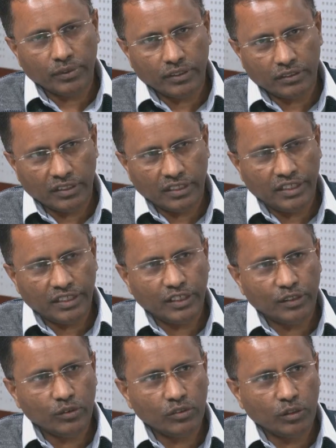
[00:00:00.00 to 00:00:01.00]
related
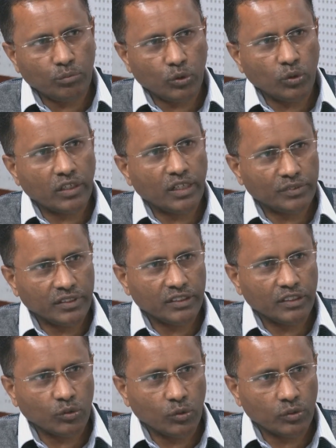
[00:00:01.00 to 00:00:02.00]
to the programs and the
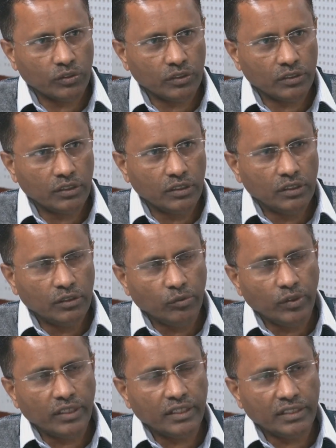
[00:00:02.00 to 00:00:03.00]
courses,
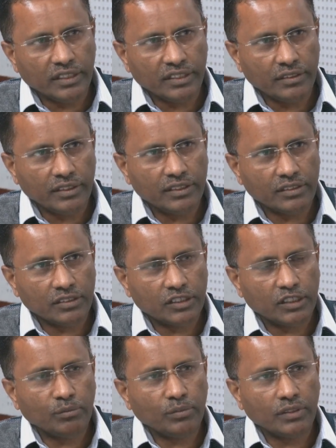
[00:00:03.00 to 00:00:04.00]
wherein in this
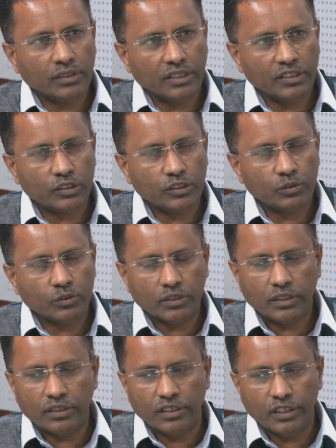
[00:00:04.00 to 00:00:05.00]
step the
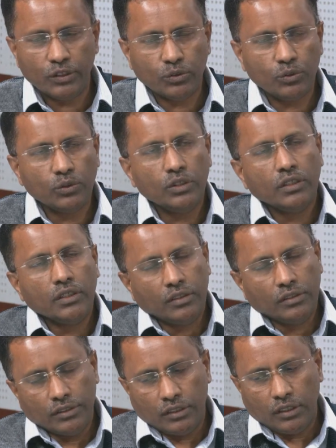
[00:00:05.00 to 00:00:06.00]
institution need to
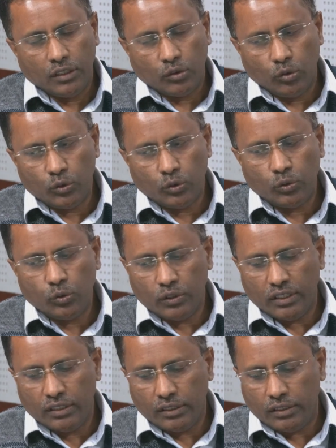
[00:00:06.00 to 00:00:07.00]
go through
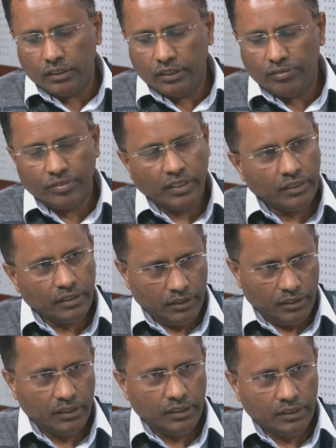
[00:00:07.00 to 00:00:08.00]
the different
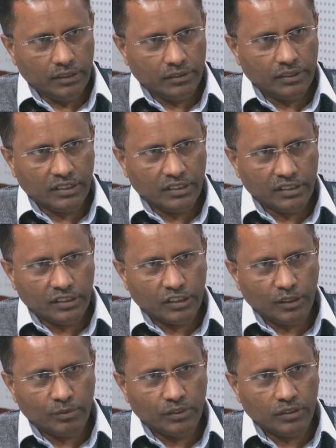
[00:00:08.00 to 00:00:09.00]
the
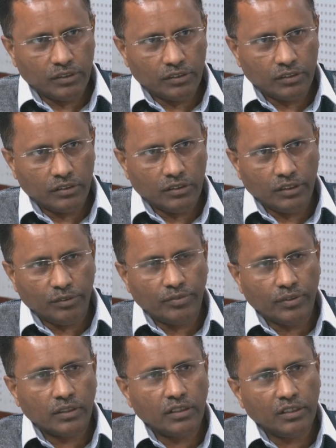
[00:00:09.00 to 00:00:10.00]
steps. So if
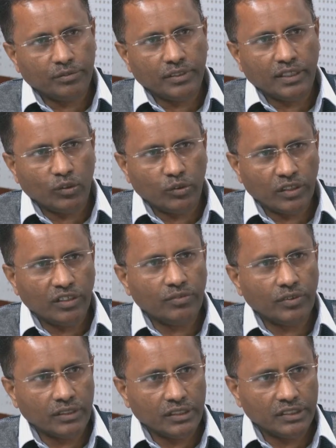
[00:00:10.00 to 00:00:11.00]
at all if they are looking for
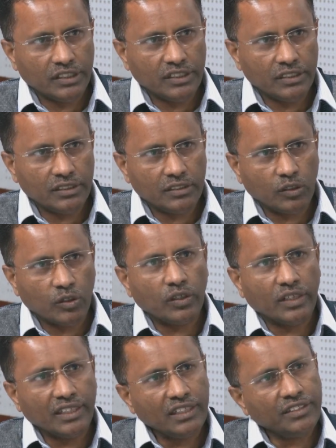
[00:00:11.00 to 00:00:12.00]
the changes,
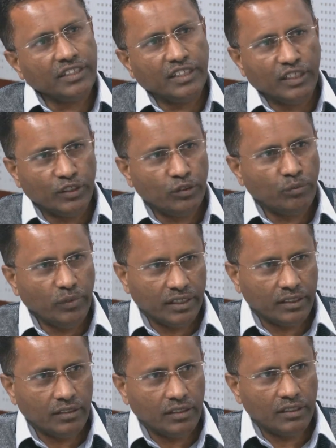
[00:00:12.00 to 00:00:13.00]
accordingly they need to make,
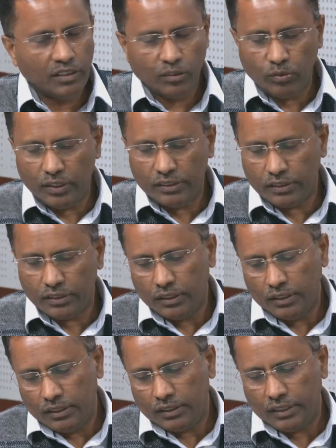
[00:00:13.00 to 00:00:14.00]
otherwise
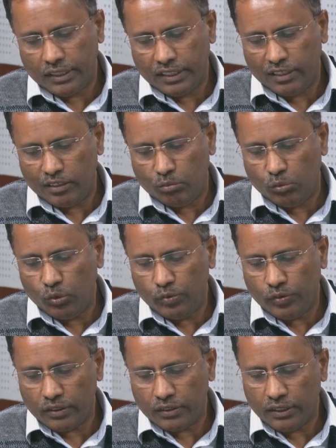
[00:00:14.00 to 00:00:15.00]
they can move
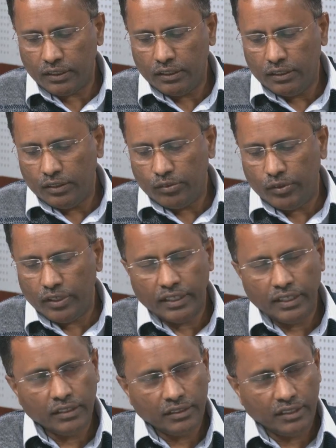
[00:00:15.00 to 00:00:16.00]
further,
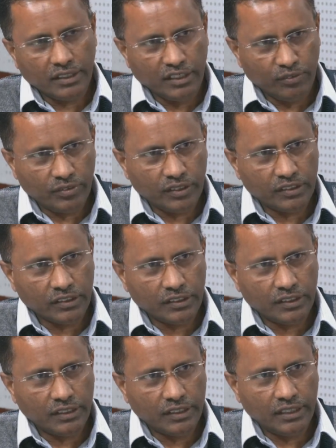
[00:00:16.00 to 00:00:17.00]
wherein that infrastructure
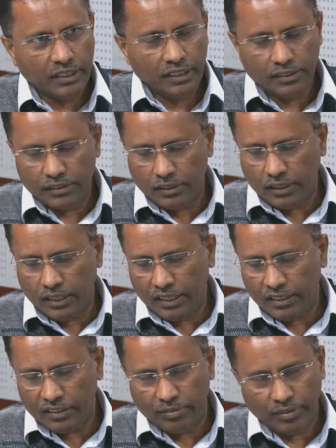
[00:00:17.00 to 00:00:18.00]
details and
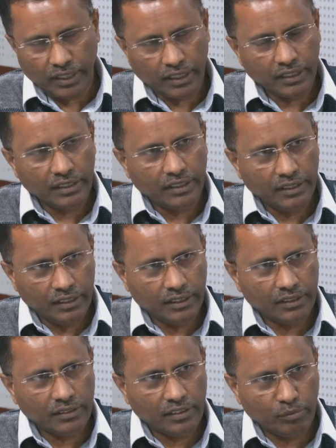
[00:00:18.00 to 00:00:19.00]
the faculty details
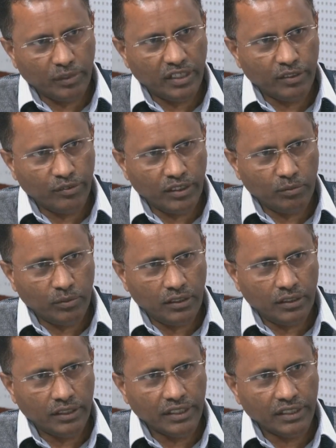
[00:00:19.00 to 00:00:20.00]
are made available.
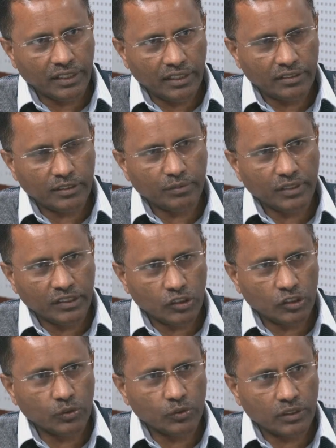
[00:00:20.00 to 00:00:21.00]
In case if the
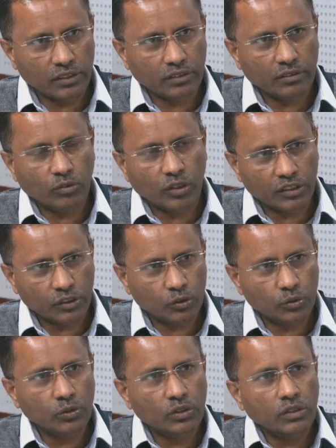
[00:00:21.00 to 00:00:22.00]
institution wants to
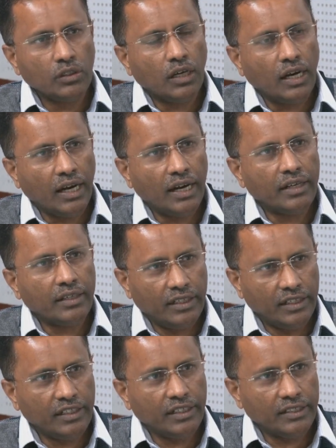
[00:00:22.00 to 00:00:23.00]
add
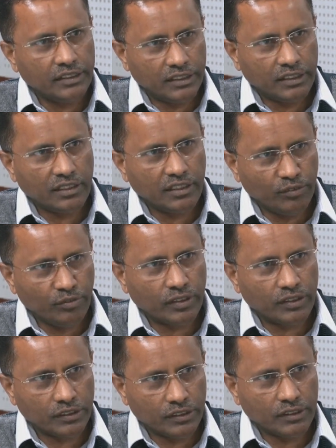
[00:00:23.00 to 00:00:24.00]
any additional
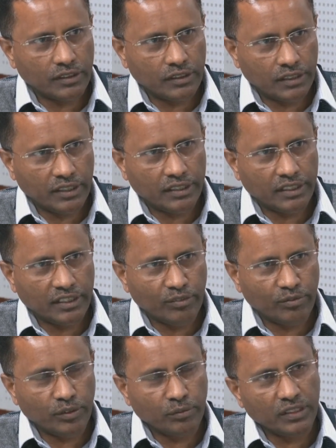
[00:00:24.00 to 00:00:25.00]
infrastructure related
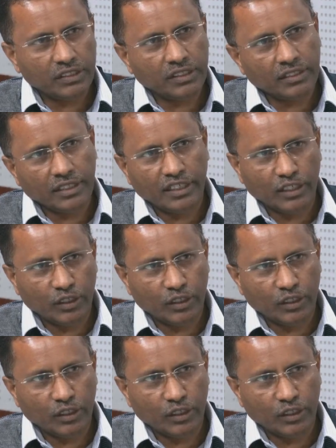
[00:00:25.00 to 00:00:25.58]
information, they need to